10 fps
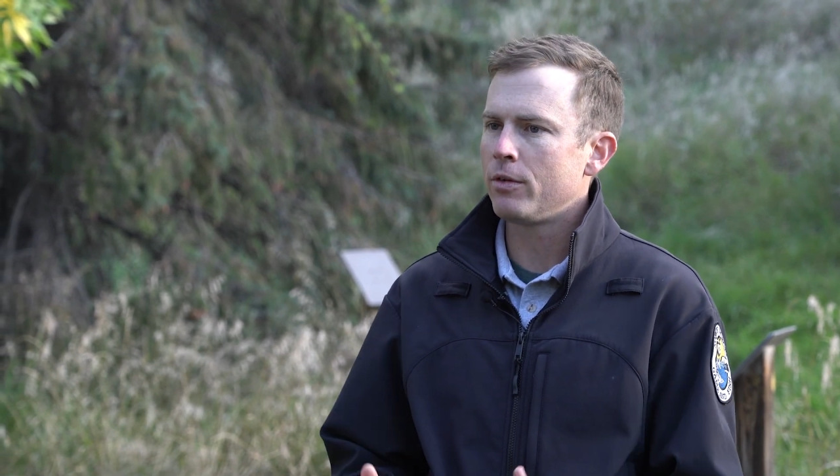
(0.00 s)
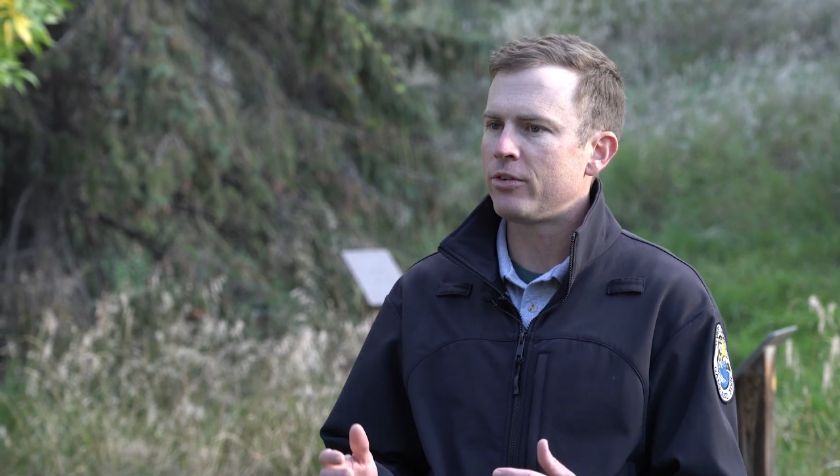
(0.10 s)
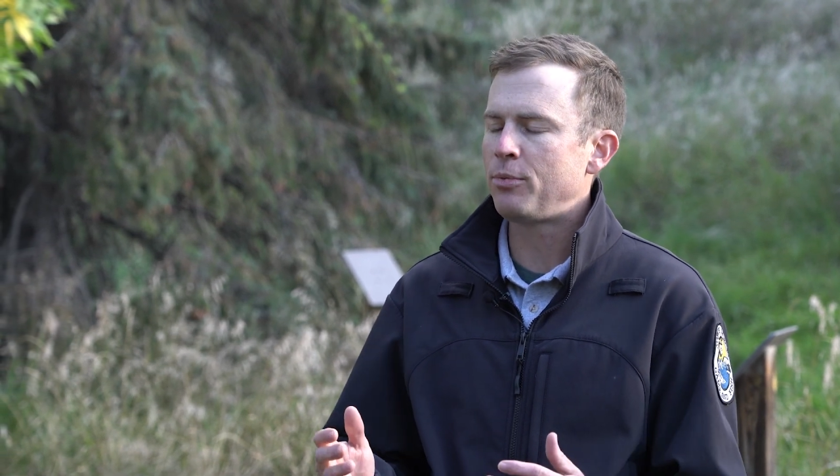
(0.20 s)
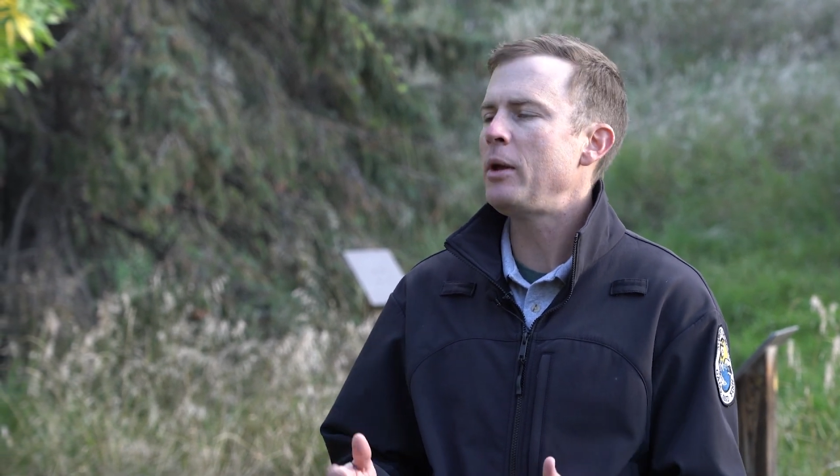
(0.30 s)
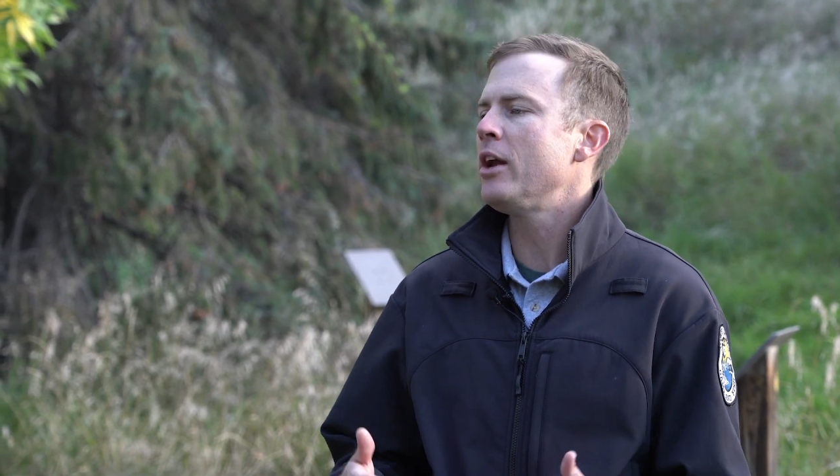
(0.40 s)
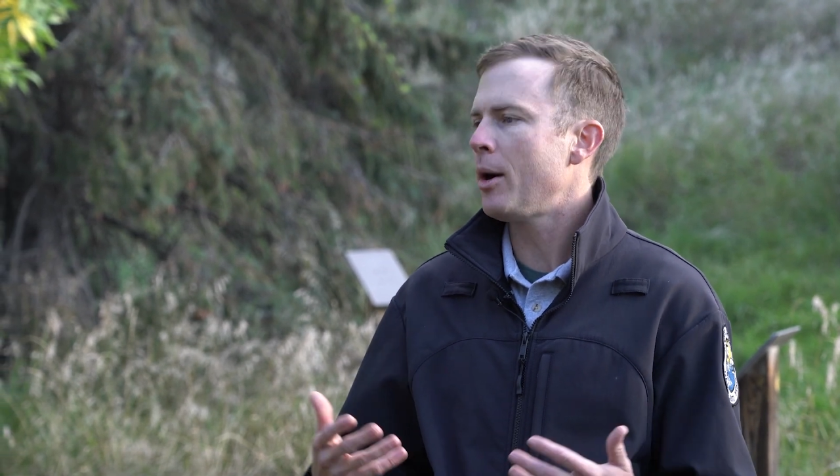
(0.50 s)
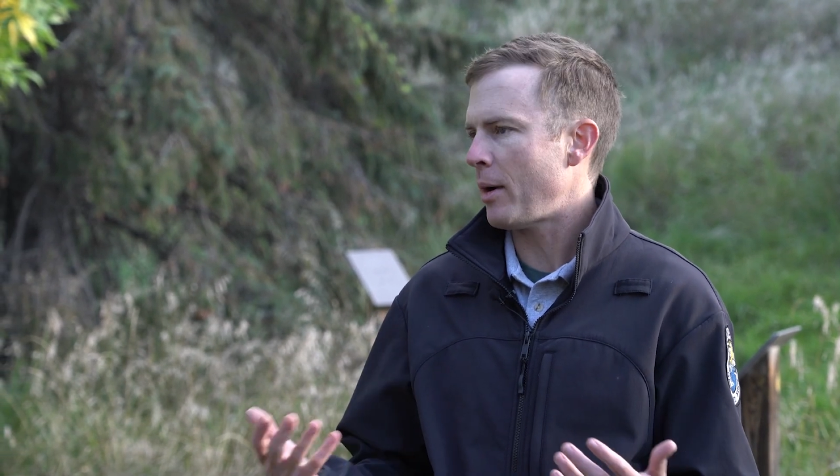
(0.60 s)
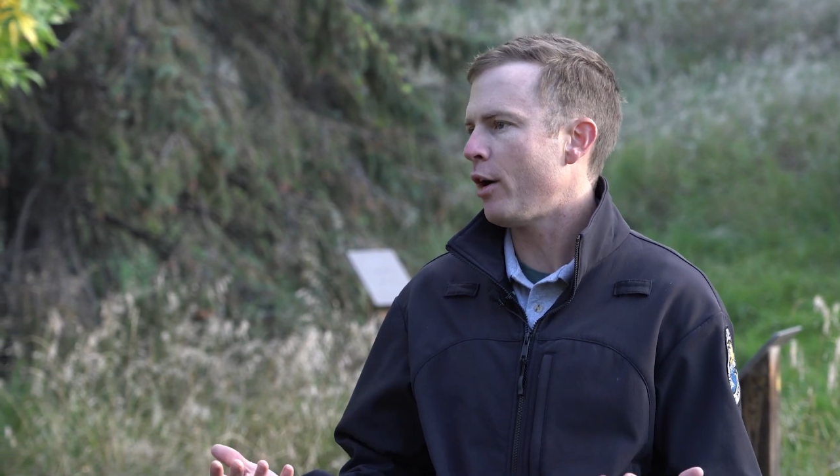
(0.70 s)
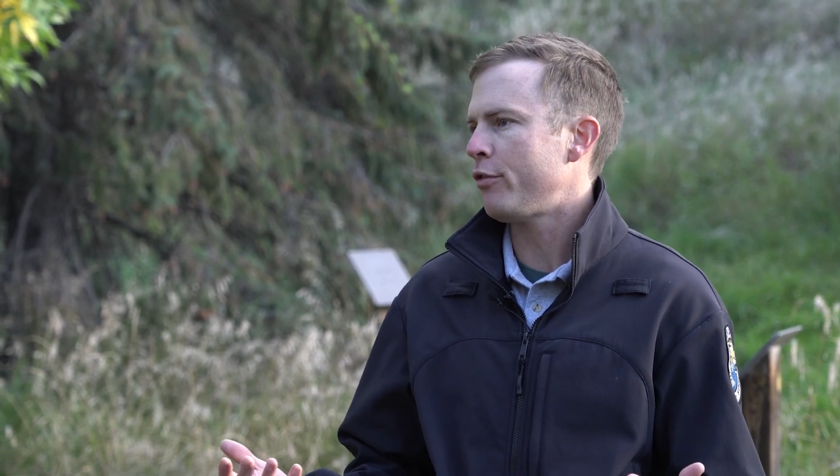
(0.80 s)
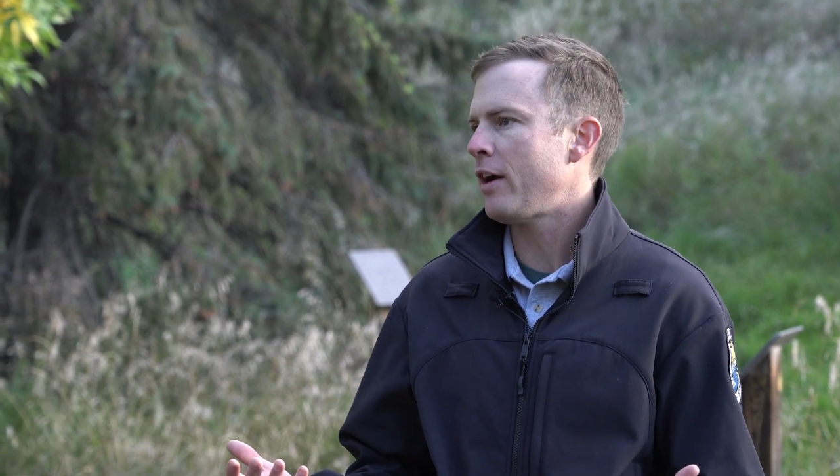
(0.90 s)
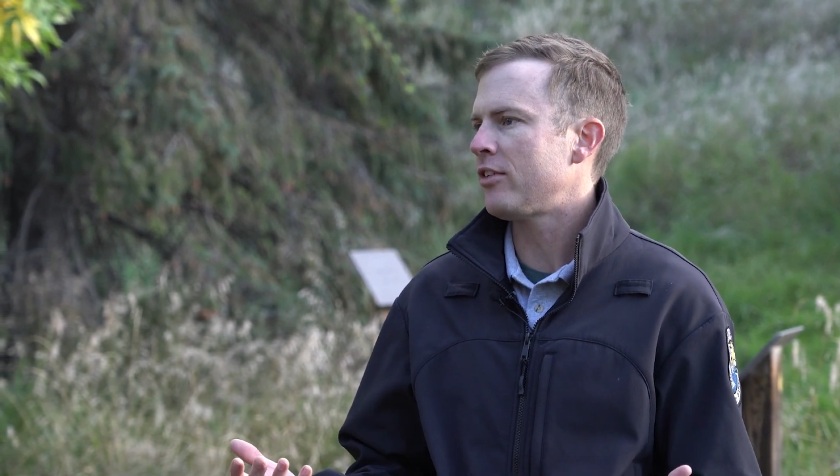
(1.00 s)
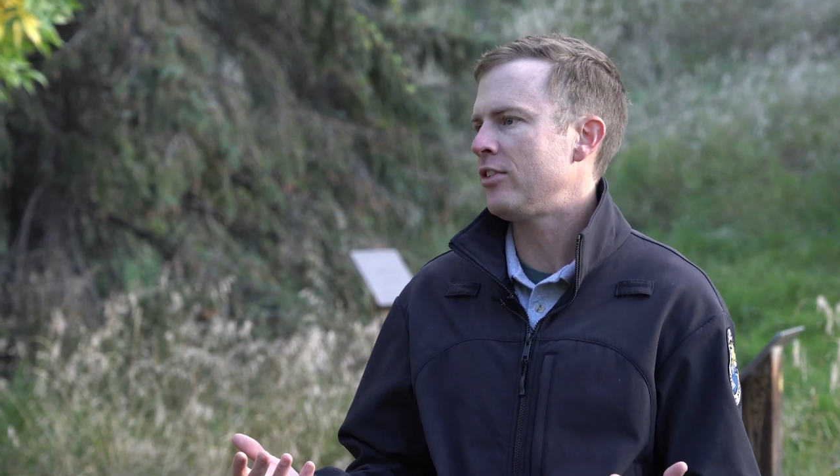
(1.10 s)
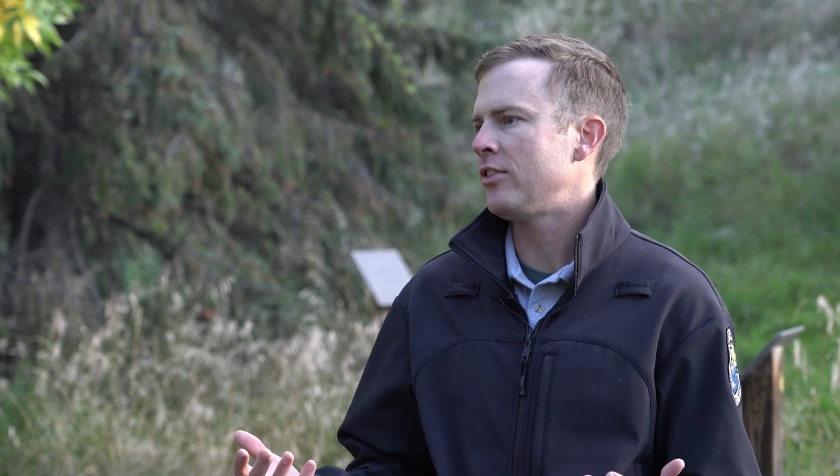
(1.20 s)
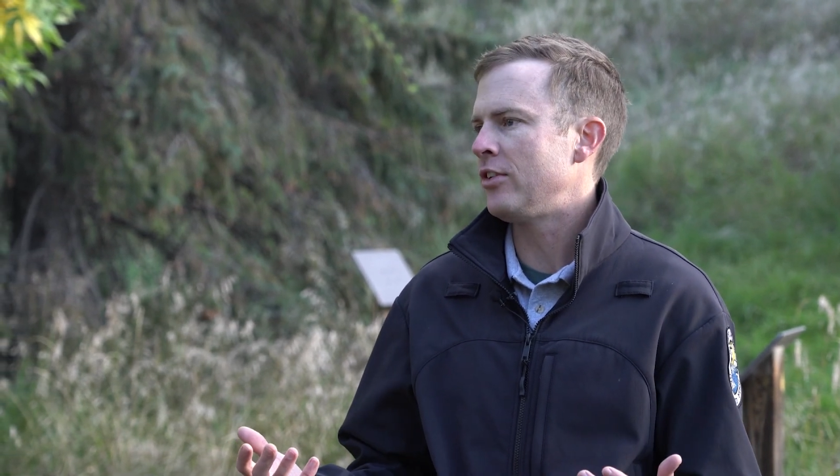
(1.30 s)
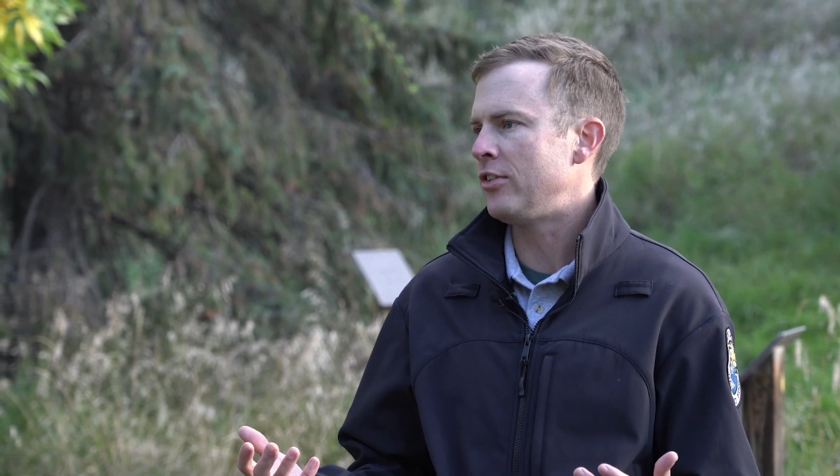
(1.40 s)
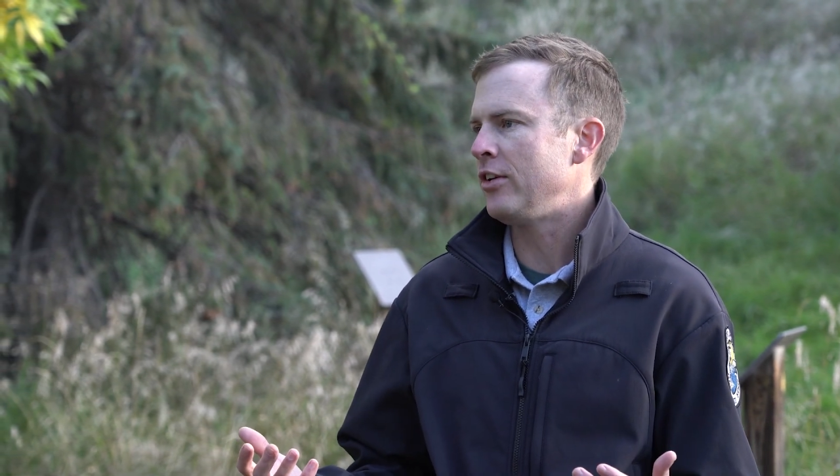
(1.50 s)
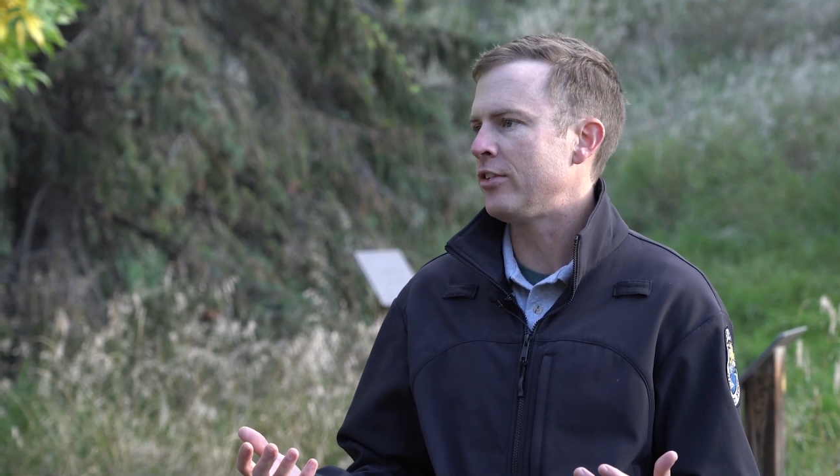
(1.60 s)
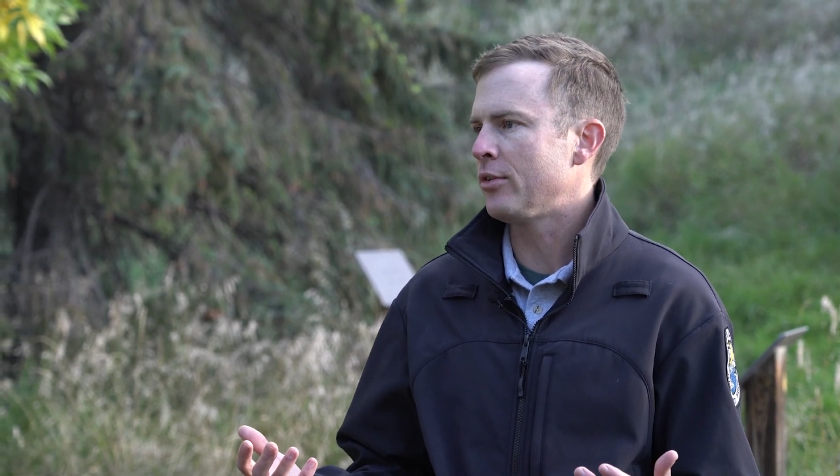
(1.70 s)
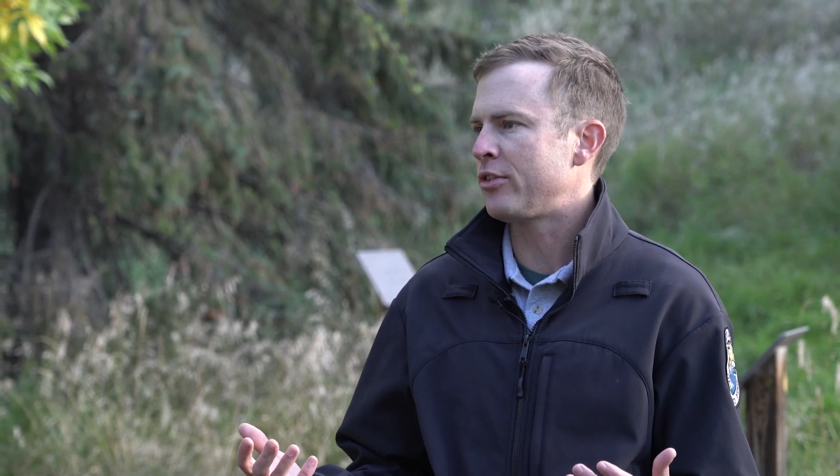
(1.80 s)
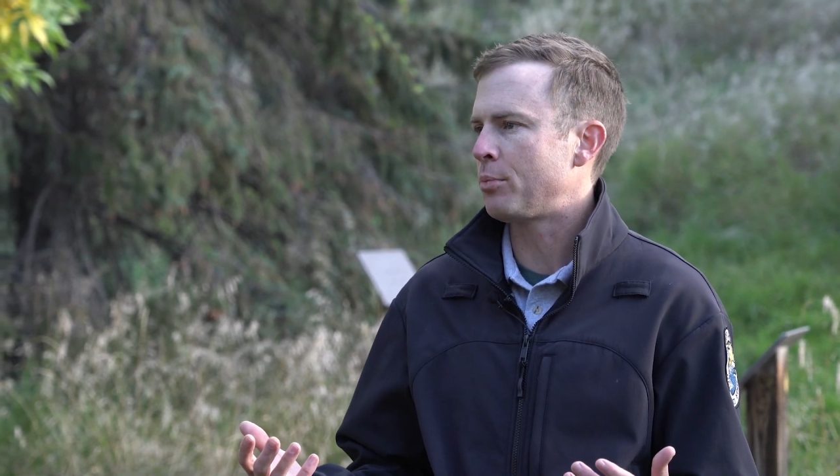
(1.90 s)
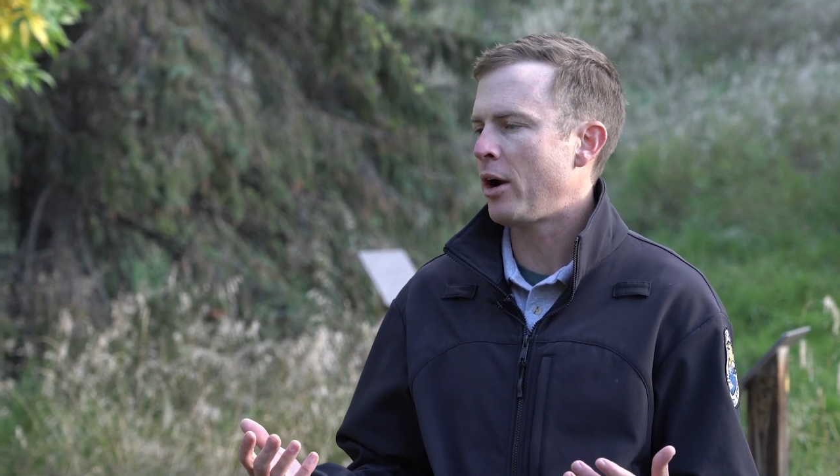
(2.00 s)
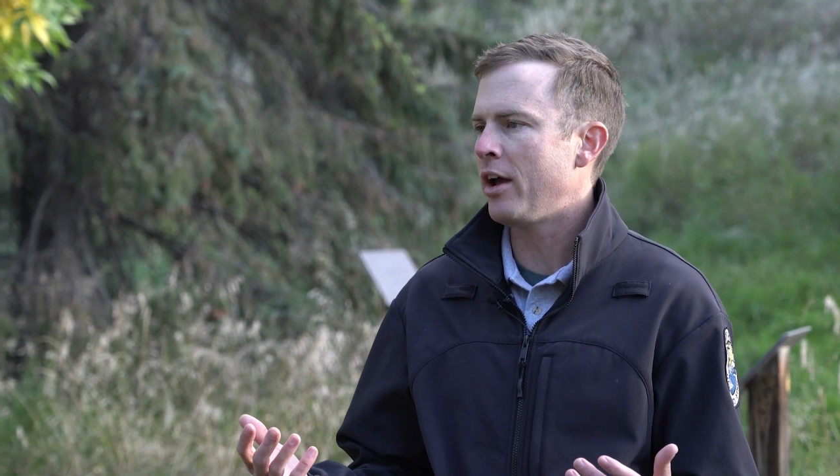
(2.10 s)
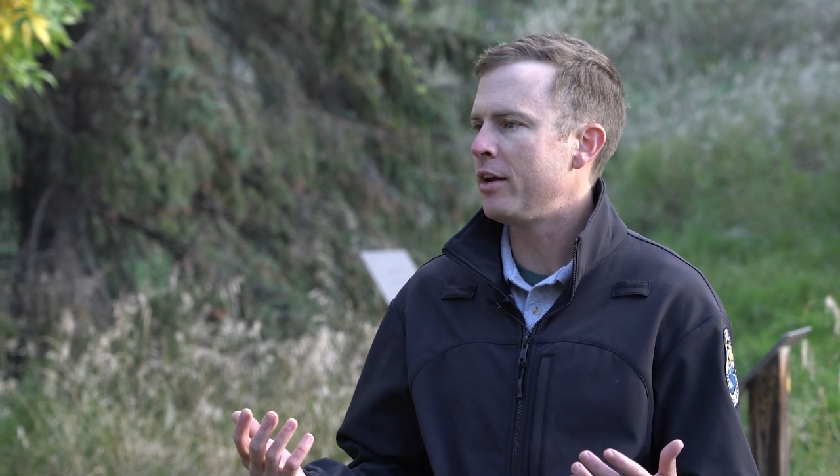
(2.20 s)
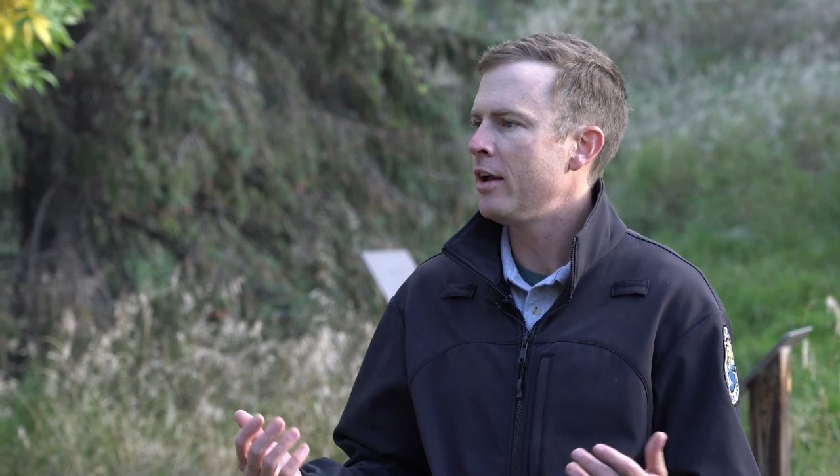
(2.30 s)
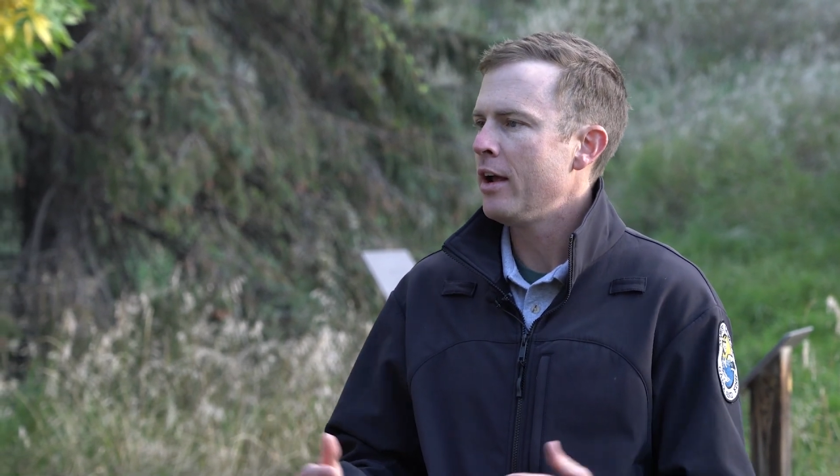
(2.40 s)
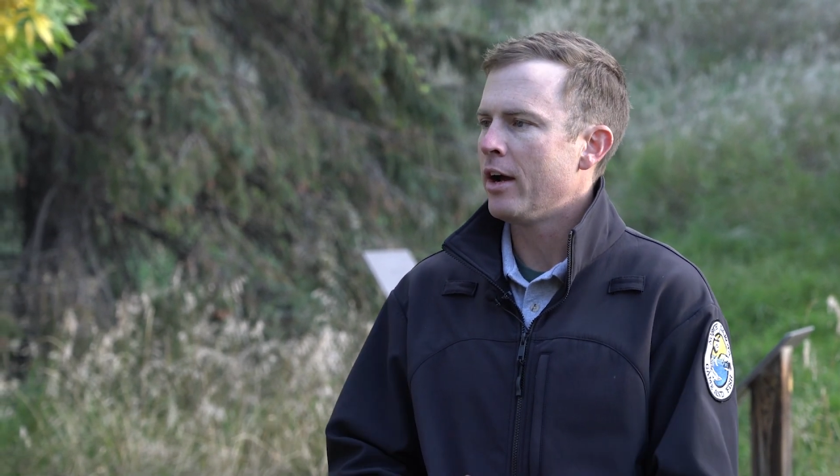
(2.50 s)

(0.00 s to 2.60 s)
speed up how fast this disease will spread.